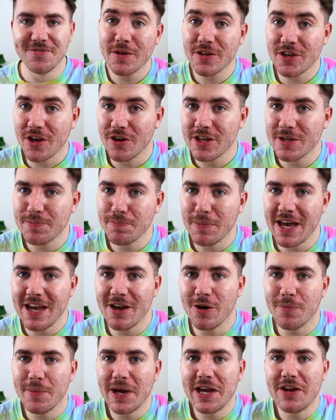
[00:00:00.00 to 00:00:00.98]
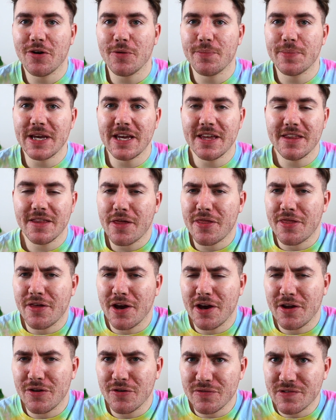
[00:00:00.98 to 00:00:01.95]
So this may or may not be the
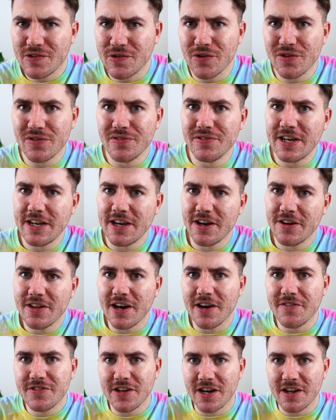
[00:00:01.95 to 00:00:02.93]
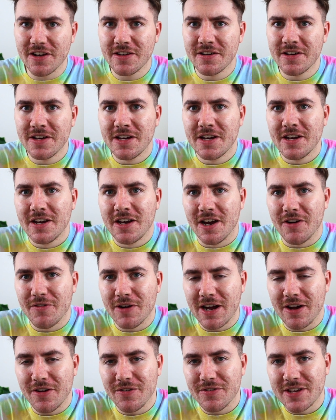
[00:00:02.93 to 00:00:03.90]
3rd or 4th video that I've done
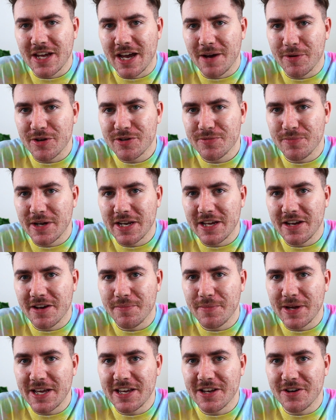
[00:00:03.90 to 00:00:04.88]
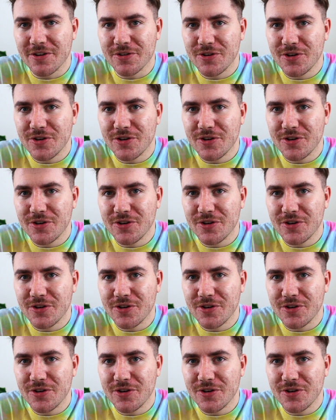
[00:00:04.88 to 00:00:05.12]
around how much money I'm making on